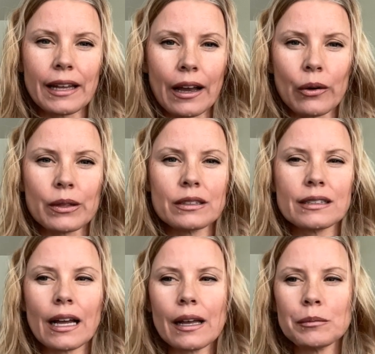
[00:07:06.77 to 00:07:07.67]
now. It's
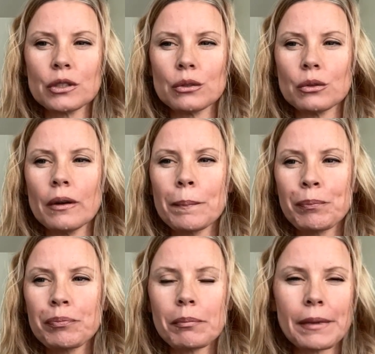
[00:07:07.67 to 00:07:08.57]
time to
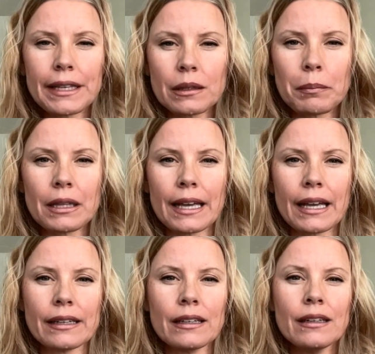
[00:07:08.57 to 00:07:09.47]
make the
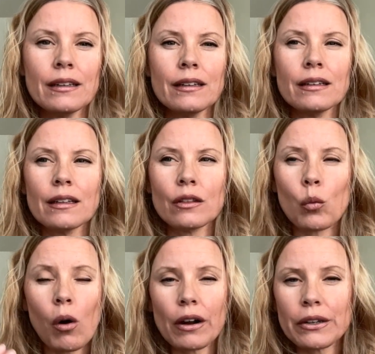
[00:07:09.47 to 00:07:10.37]
plan. The
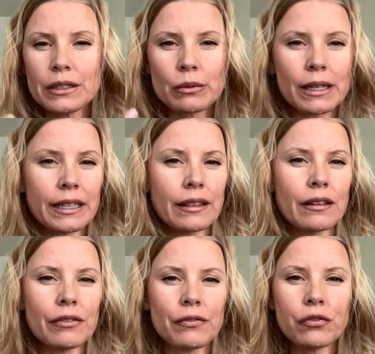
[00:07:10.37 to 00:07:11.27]
water is running,
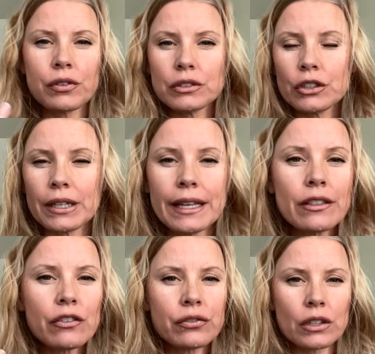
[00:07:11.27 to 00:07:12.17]
the, you're in
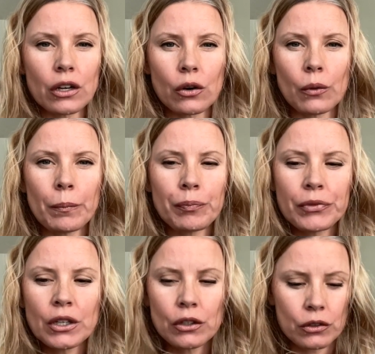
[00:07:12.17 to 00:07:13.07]
the flow.
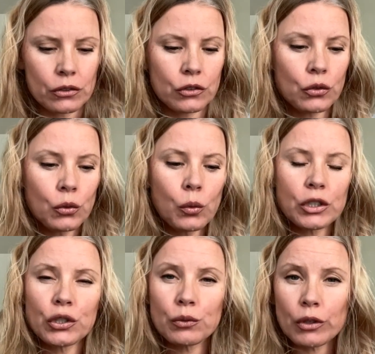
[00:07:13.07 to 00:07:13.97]
Do
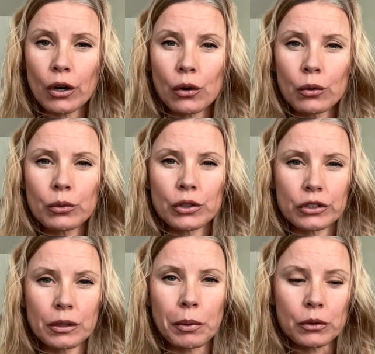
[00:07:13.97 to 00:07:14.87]
what you know you're
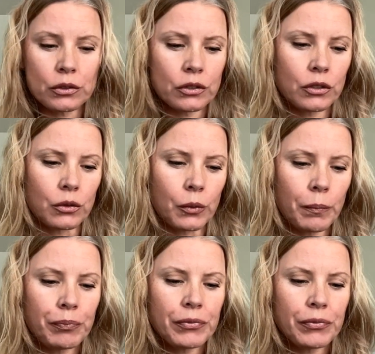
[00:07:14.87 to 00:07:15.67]
supposed to do.